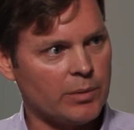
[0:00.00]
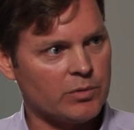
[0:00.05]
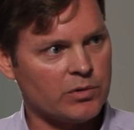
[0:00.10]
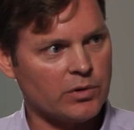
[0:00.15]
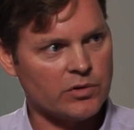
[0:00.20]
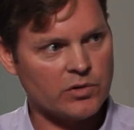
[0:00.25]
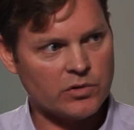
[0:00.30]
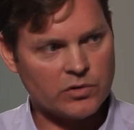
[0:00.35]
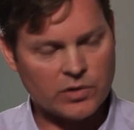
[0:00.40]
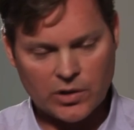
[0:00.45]
So
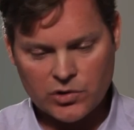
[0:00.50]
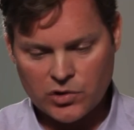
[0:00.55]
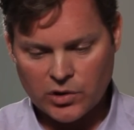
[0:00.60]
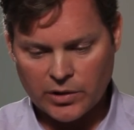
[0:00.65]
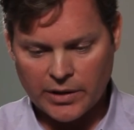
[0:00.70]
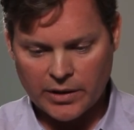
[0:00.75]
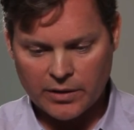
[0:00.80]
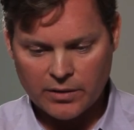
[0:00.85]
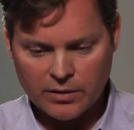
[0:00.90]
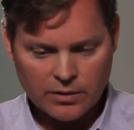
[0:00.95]
it's
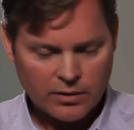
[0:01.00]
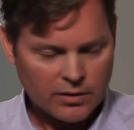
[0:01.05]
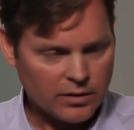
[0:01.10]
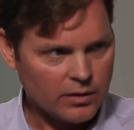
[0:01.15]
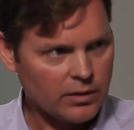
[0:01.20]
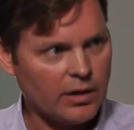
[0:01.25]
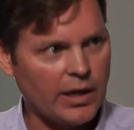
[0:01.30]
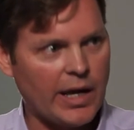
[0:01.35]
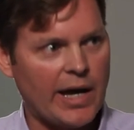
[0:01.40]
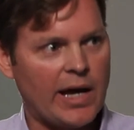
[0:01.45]
essentially
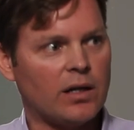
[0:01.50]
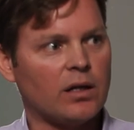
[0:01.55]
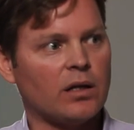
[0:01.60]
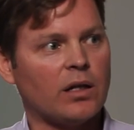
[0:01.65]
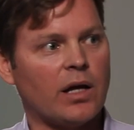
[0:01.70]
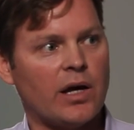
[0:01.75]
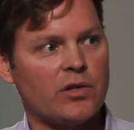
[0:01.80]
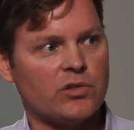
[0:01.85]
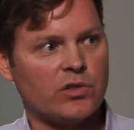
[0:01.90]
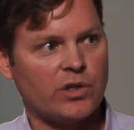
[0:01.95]

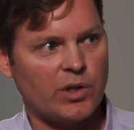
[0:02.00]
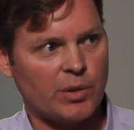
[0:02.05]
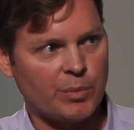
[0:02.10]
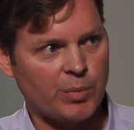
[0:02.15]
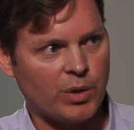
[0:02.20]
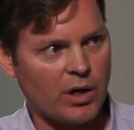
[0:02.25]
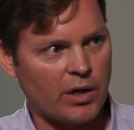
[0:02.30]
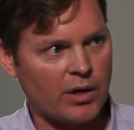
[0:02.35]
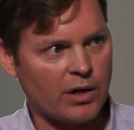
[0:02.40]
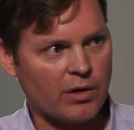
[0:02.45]
analyzing your
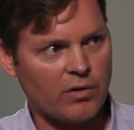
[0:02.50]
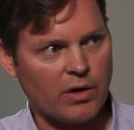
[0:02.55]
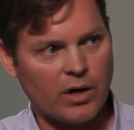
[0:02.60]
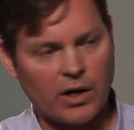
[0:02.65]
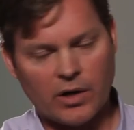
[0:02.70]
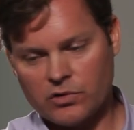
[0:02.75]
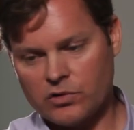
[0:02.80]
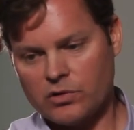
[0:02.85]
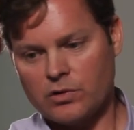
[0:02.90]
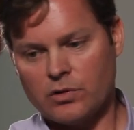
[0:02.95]
blood
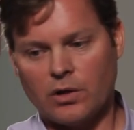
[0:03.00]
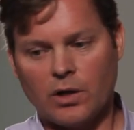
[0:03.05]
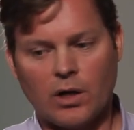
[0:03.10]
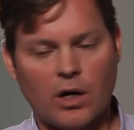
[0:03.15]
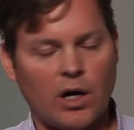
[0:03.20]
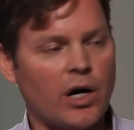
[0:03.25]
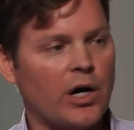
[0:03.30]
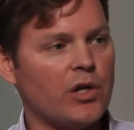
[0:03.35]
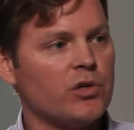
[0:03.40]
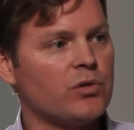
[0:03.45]
across
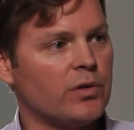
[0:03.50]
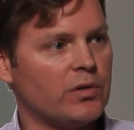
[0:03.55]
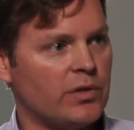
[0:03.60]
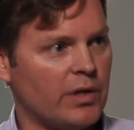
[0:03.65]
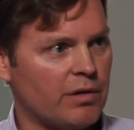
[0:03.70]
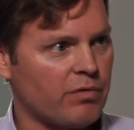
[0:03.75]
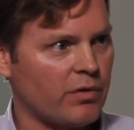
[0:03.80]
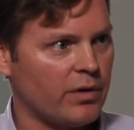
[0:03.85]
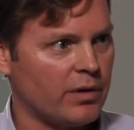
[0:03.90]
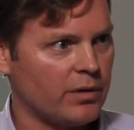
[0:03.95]
100
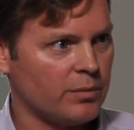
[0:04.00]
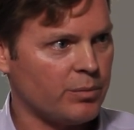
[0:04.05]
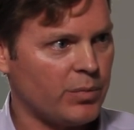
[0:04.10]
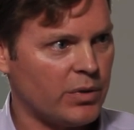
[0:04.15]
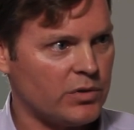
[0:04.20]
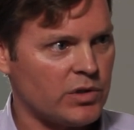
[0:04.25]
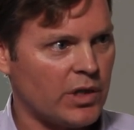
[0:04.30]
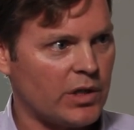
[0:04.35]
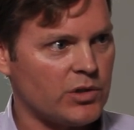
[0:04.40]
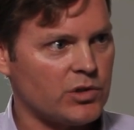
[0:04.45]
different
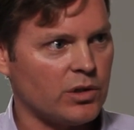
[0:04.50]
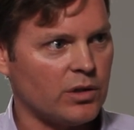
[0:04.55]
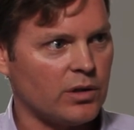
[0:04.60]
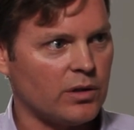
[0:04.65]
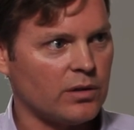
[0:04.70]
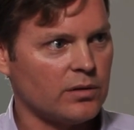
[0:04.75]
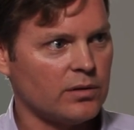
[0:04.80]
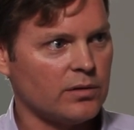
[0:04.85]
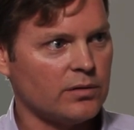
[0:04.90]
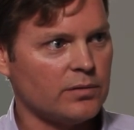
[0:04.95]
potential
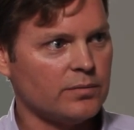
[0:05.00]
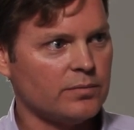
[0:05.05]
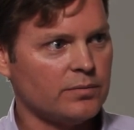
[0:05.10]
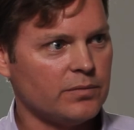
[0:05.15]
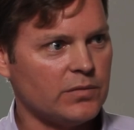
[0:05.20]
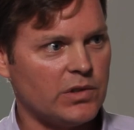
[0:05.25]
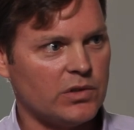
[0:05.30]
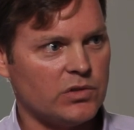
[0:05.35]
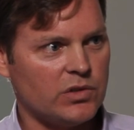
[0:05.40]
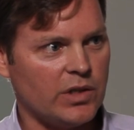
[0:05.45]

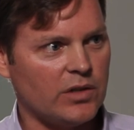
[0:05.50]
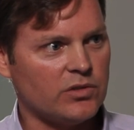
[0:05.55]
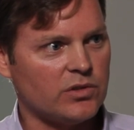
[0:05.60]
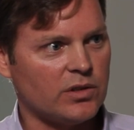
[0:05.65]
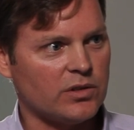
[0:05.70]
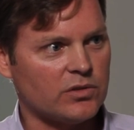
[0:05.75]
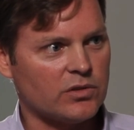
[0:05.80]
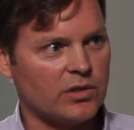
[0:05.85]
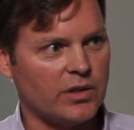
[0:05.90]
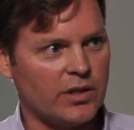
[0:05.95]

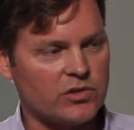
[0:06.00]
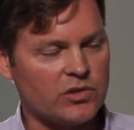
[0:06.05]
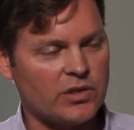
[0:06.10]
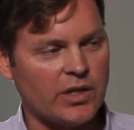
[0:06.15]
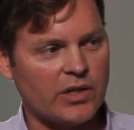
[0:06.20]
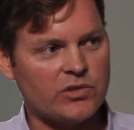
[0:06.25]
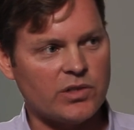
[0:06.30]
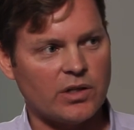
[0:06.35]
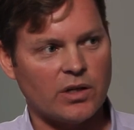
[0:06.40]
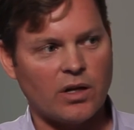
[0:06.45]
diseases, and it's
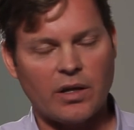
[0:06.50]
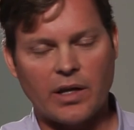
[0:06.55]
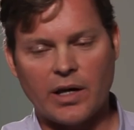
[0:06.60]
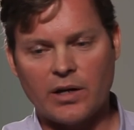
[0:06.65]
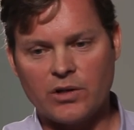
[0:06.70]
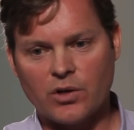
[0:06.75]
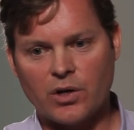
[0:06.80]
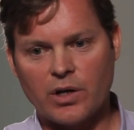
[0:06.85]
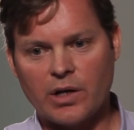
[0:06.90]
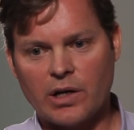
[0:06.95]
testing all that, and
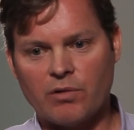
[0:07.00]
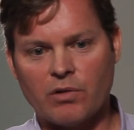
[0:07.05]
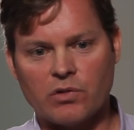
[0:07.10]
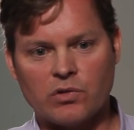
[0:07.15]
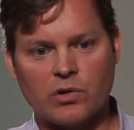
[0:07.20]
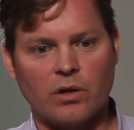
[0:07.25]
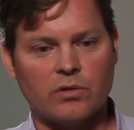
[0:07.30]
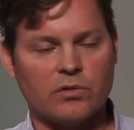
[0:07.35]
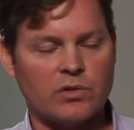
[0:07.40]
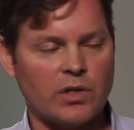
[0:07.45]
you're getting a
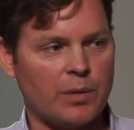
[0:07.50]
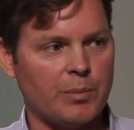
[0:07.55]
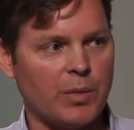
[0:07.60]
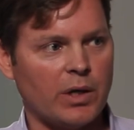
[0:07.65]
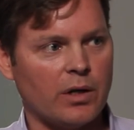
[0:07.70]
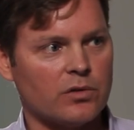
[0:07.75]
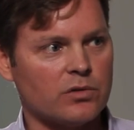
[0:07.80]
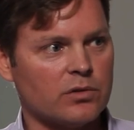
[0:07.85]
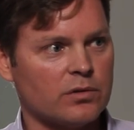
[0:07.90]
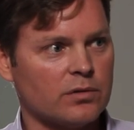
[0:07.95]
result in 10
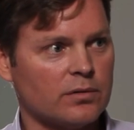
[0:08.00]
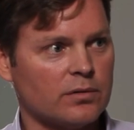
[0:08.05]
minutes.